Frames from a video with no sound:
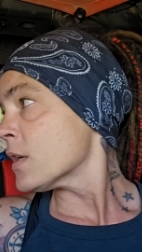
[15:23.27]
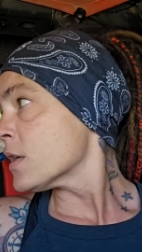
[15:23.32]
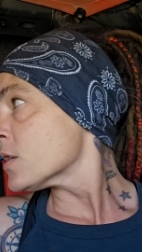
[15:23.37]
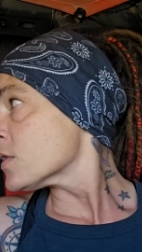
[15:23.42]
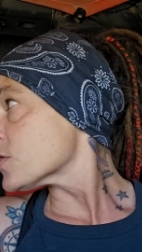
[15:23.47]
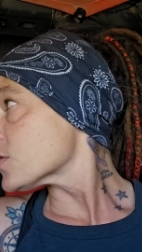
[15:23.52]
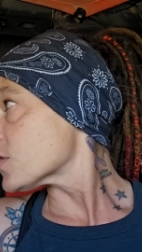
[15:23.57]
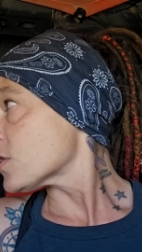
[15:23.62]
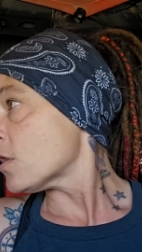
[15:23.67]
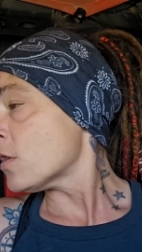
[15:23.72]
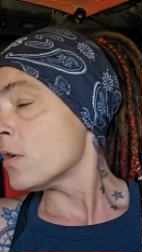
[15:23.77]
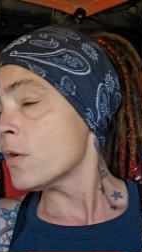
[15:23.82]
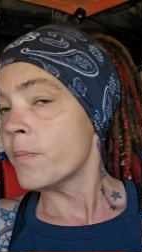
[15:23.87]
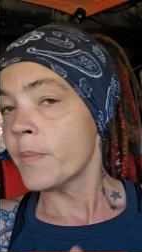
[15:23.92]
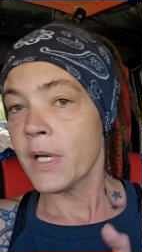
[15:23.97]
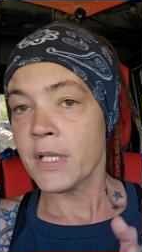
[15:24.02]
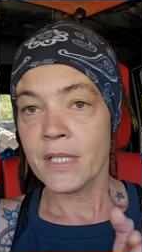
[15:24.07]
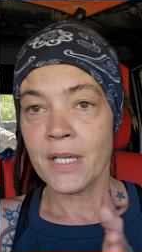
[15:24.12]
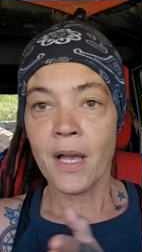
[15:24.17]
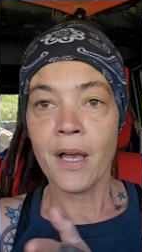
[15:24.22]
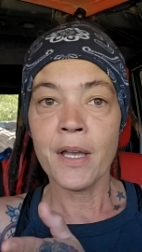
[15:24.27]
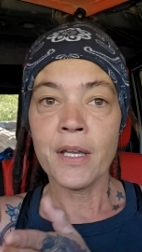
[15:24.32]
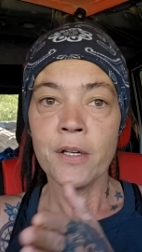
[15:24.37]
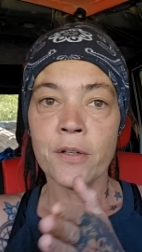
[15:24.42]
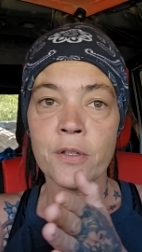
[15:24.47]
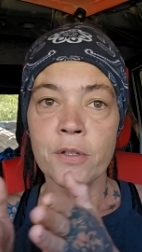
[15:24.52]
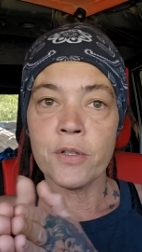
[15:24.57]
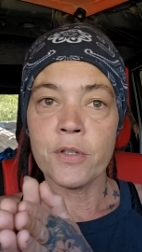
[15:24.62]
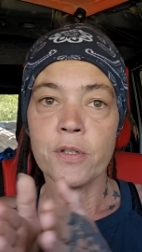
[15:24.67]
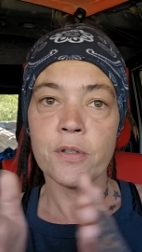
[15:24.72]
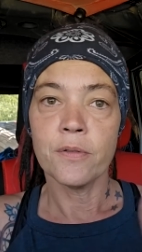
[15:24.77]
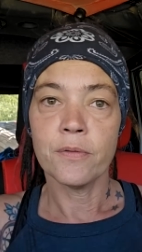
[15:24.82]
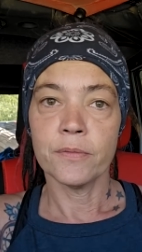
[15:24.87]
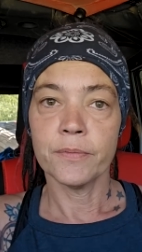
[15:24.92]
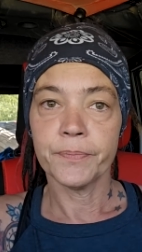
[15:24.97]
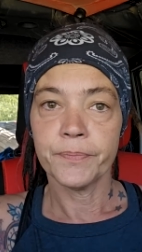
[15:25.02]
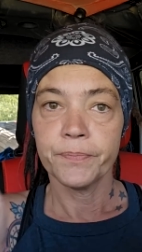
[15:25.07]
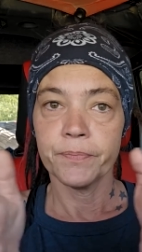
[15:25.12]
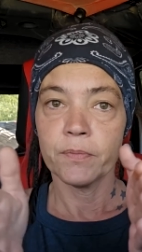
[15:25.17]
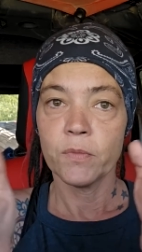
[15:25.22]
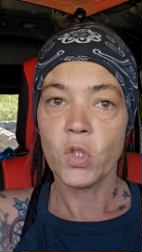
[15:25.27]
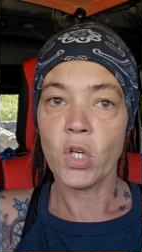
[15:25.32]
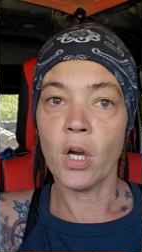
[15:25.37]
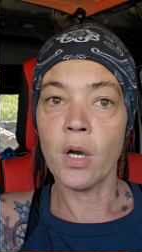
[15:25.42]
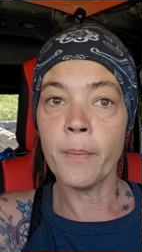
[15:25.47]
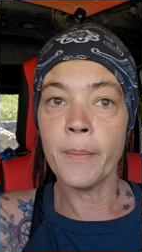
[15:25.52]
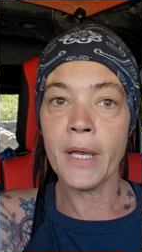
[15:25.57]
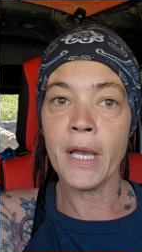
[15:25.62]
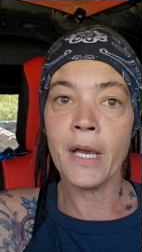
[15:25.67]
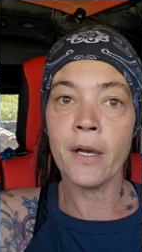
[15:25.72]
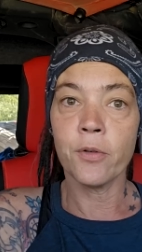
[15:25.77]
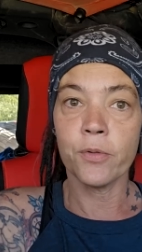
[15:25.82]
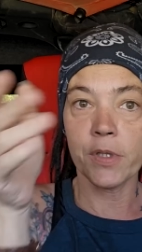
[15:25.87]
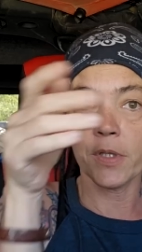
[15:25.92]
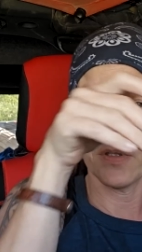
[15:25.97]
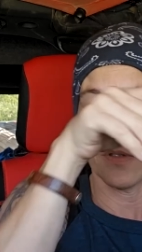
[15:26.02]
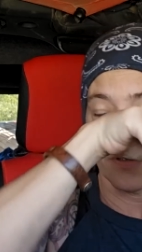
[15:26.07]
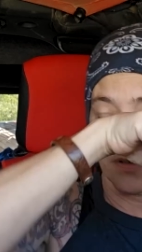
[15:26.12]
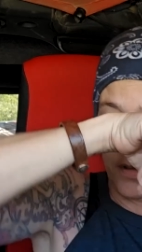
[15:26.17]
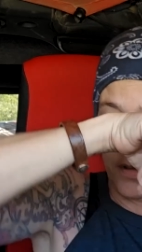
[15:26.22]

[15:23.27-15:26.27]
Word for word: so my tires come out.